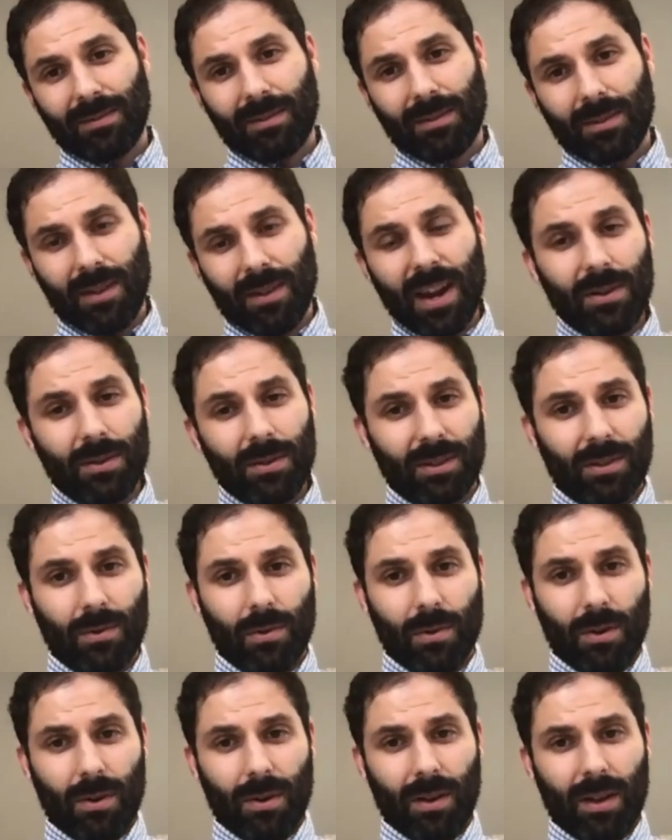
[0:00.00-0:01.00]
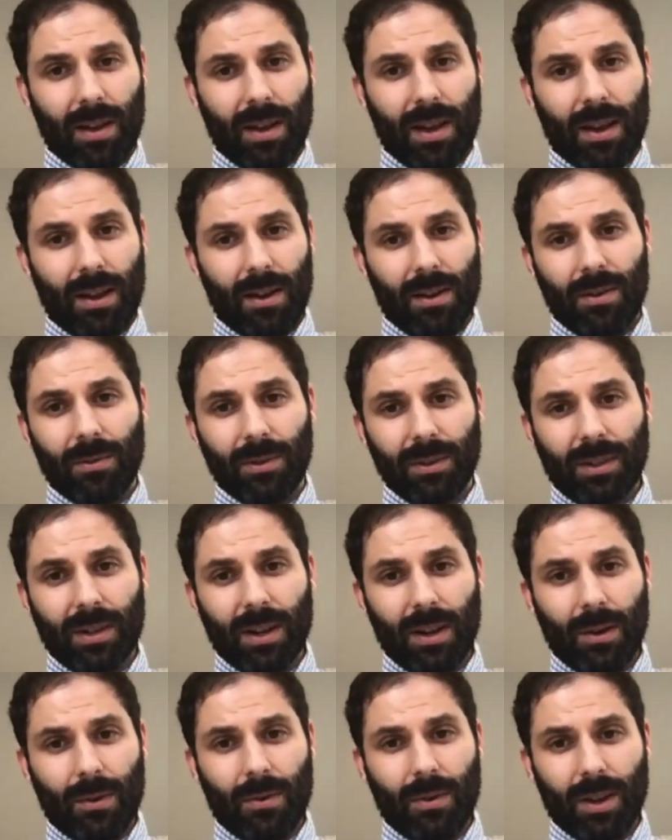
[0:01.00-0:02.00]
graduate school. Was
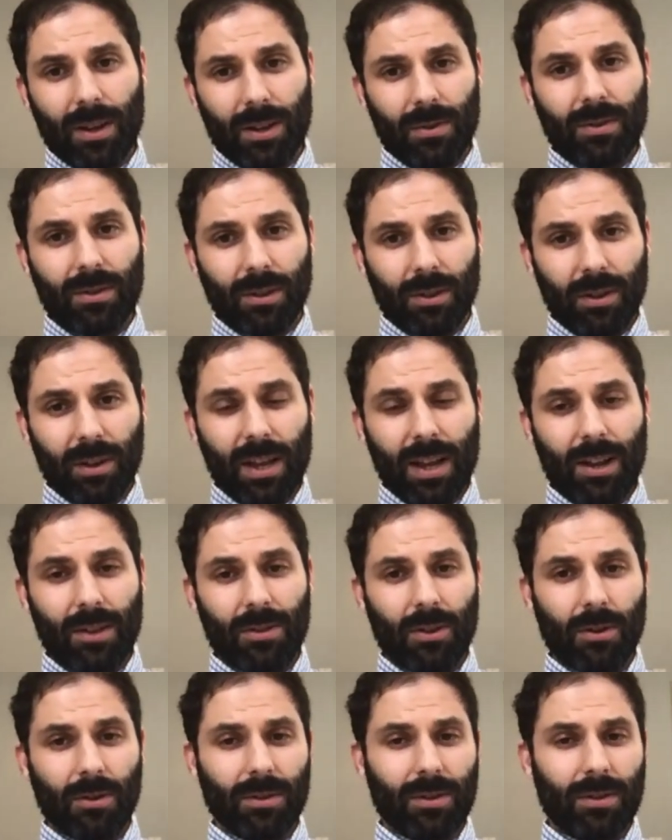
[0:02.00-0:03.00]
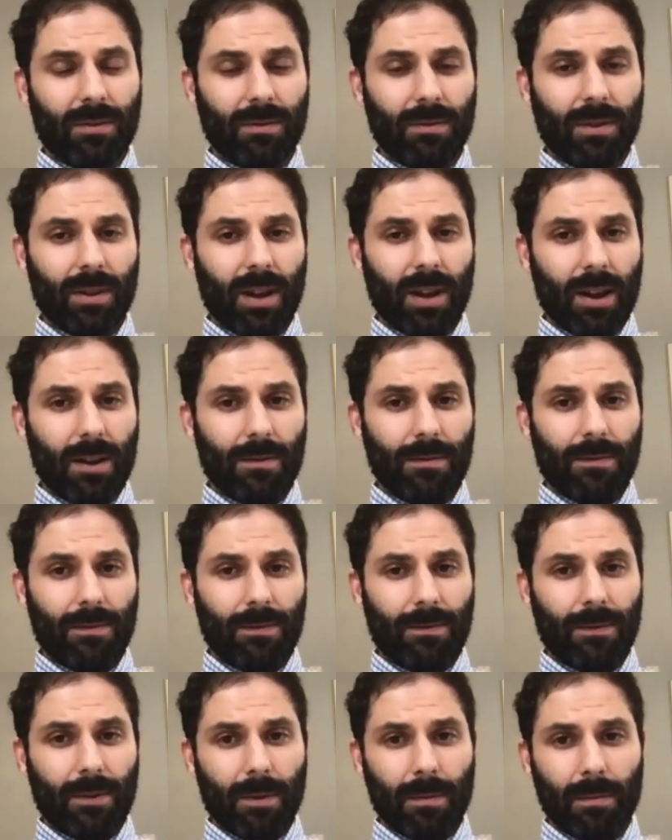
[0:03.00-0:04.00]
quite used to looking at those
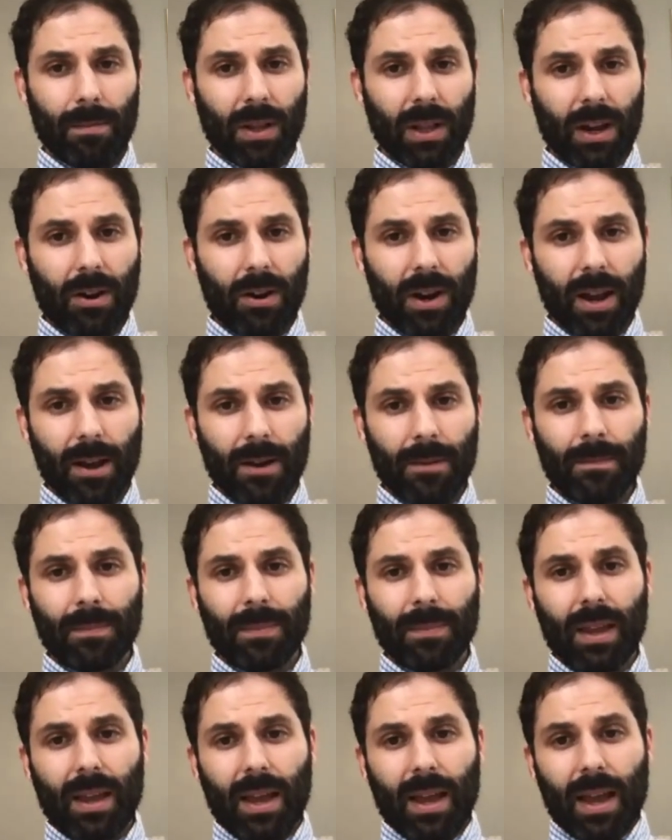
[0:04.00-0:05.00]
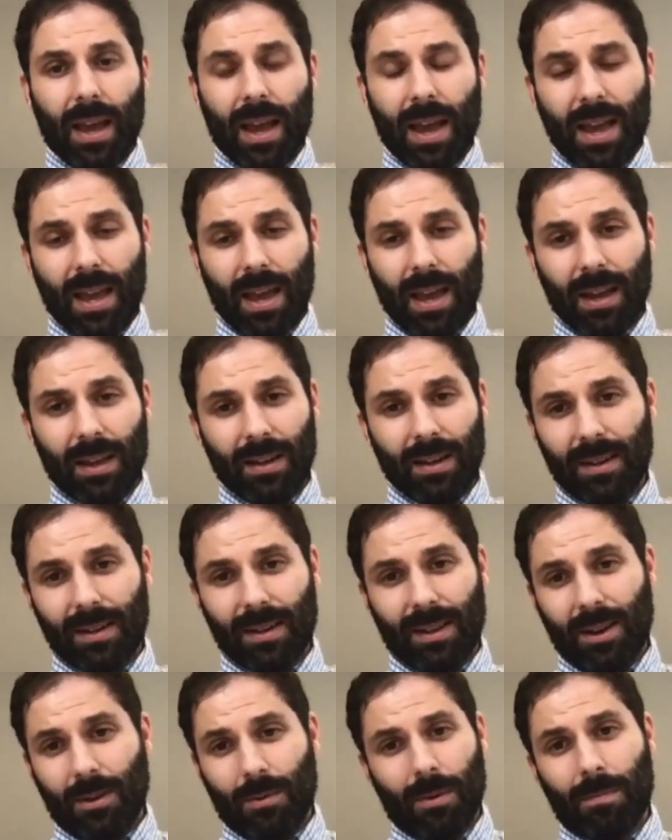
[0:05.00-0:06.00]
from malaria. And
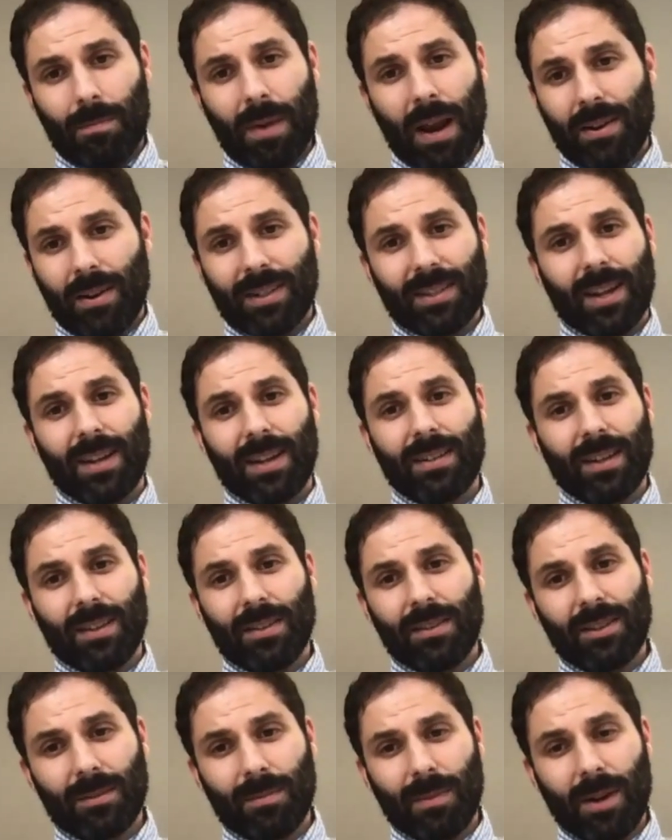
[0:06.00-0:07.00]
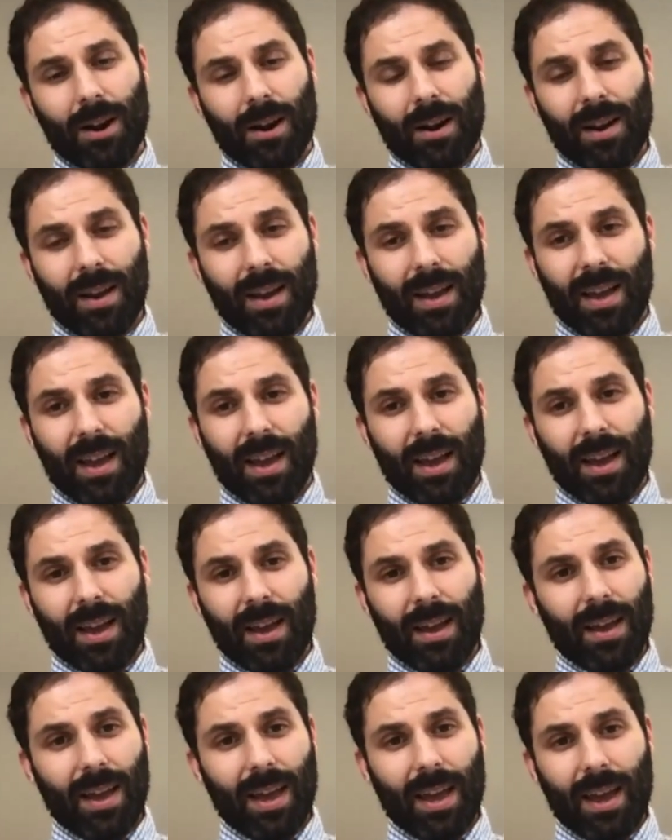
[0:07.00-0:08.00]
there were parasites on the smear.
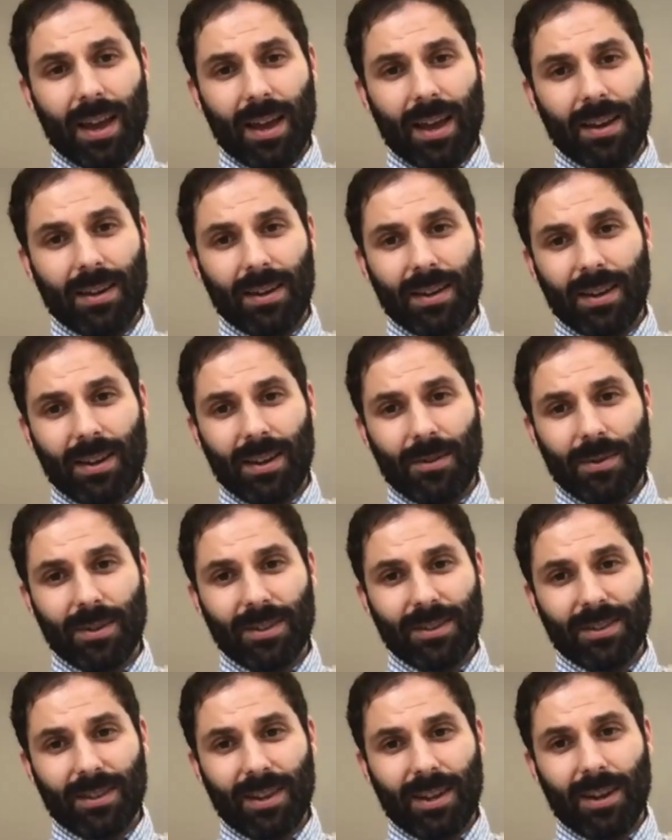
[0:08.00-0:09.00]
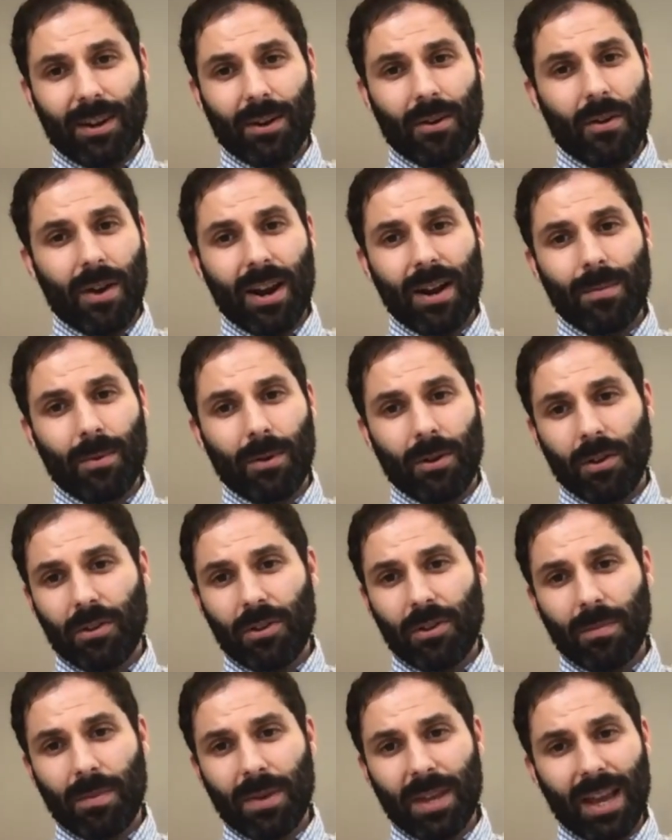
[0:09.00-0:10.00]
And it was incredible
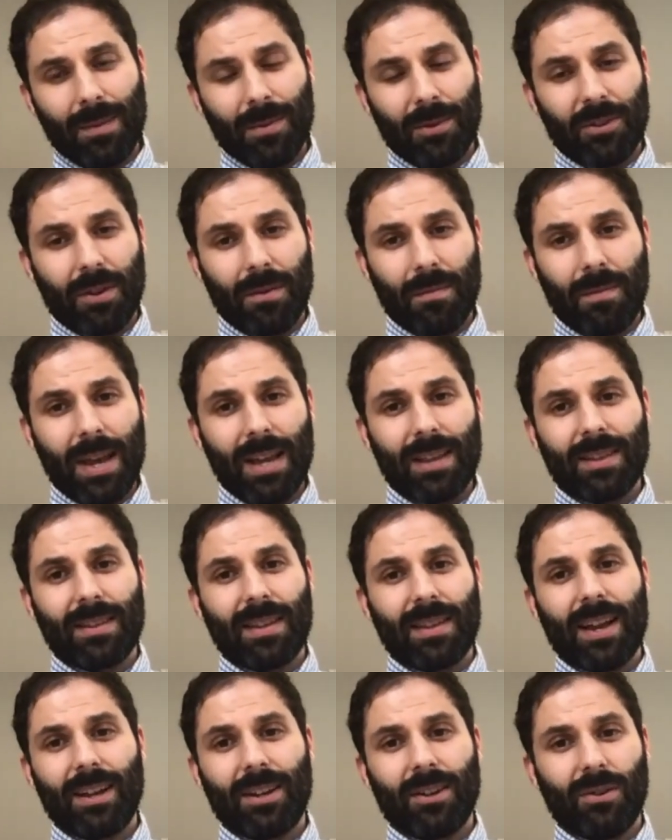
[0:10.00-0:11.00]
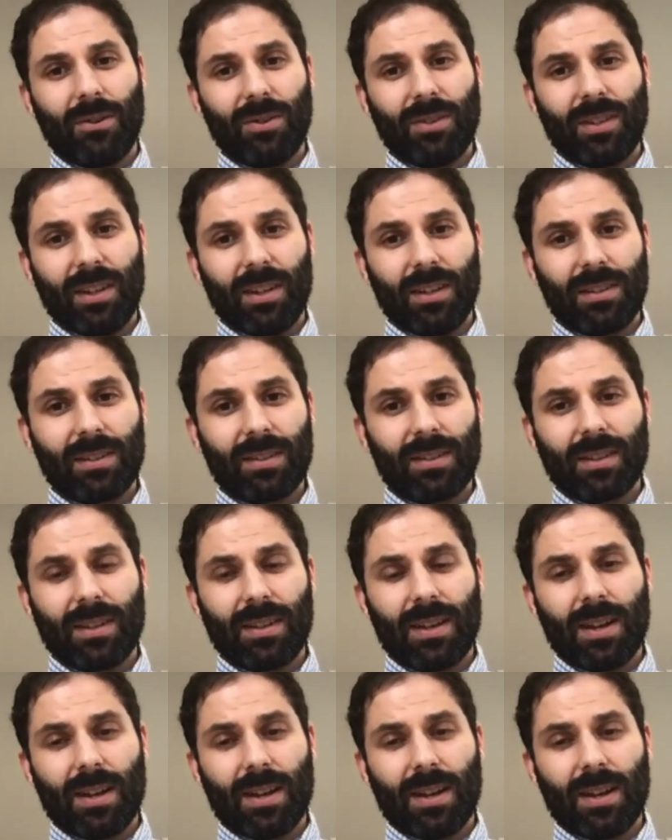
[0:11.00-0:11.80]
to be able to make the diagnosis